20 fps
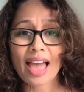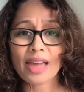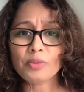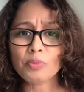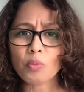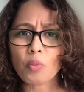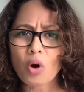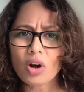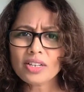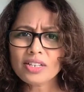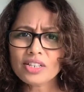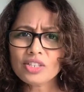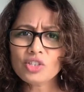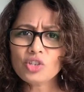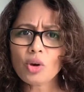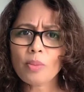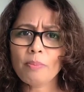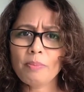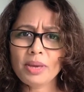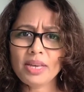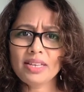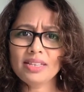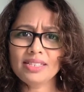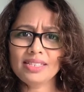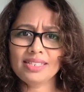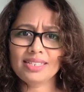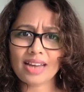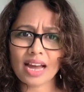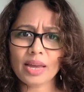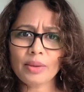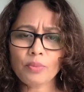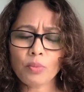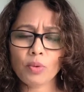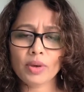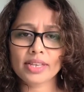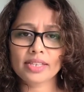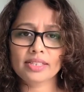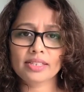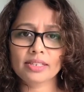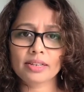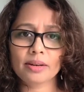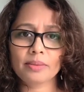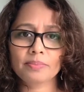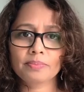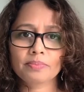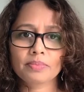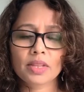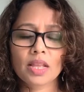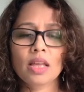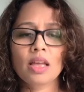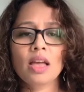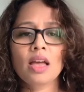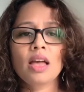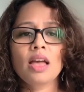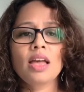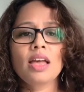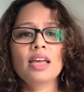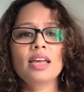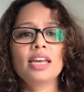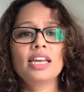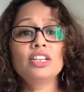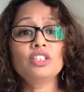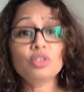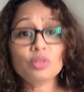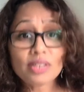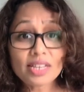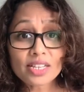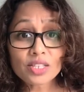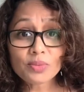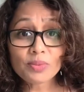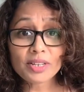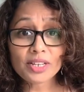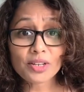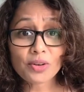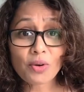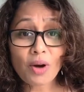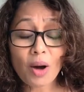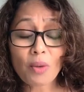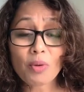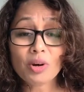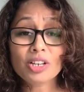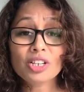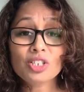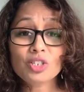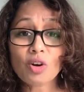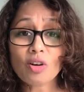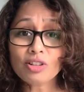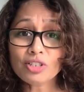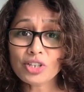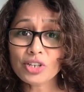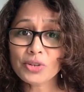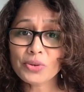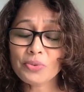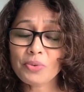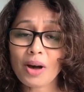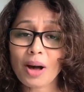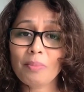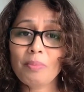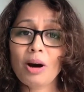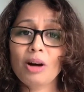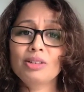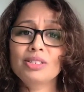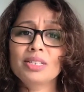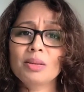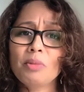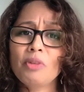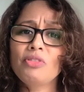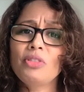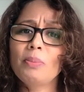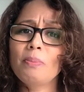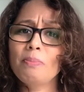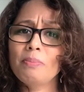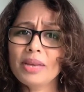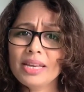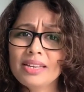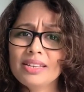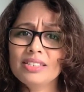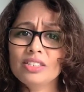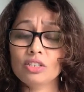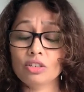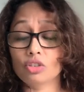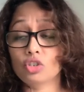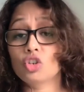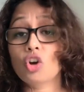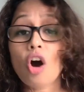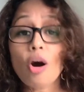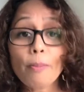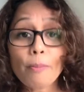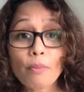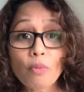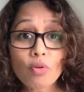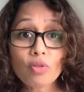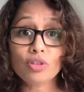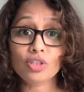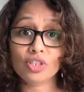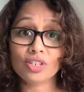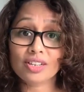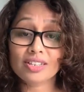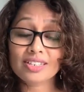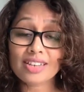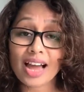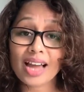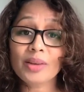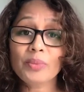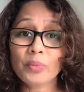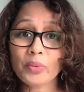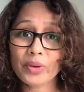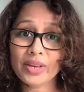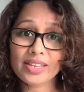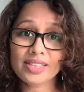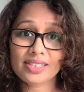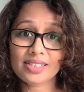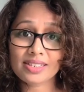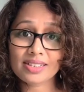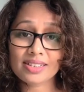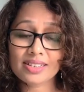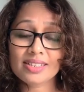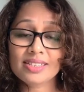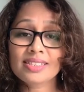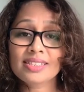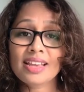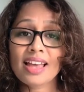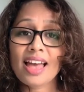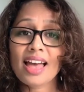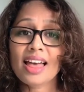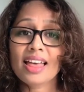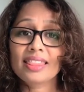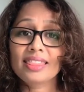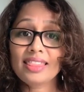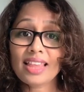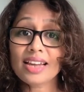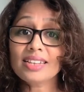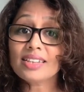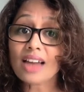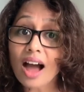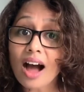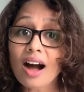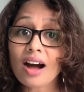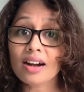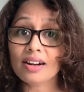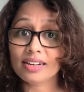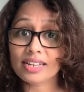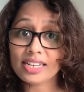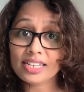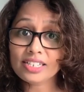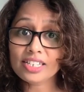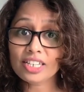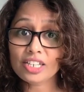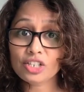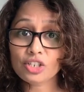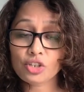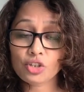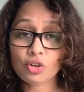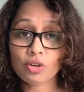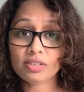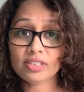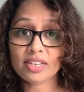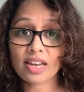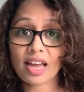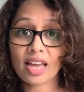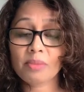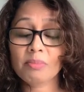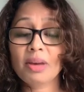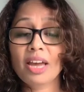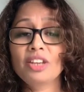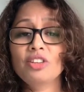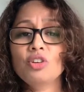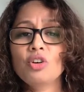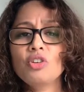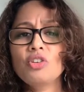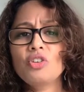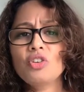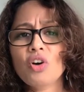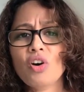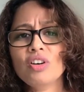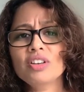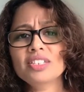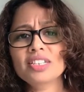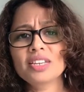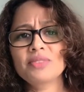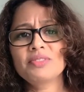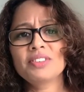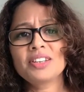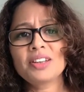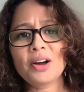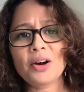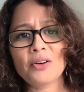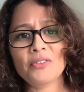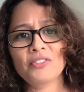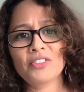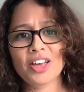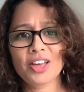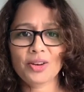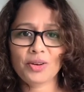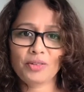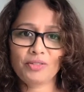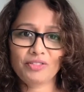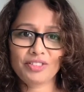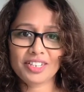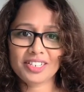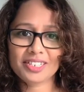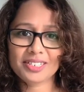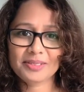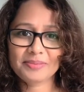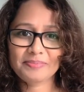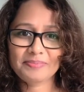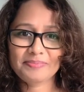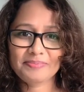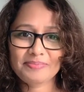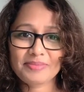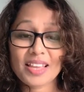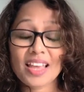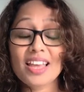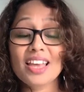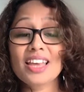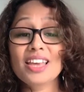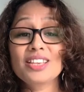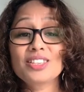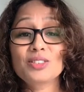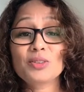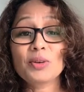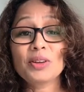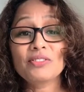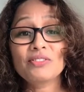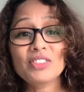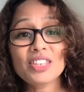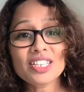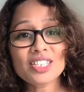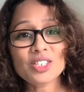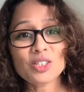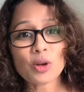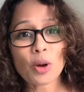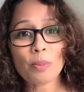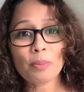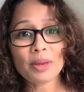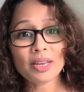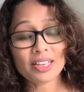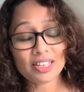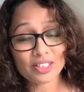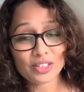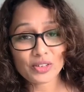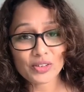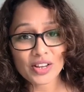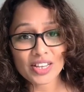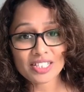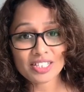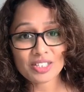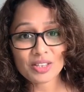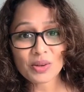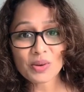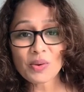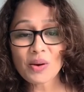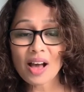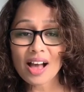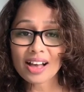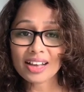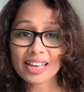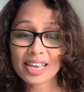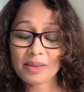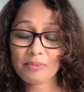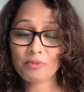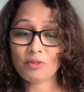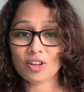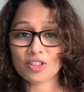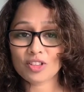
And what is your biggest time waster? In today's video, I want to talk to you about some of the biggest, topmost time wasters that are eating into your time and you're not even aware of it. So if this topic interests you, keep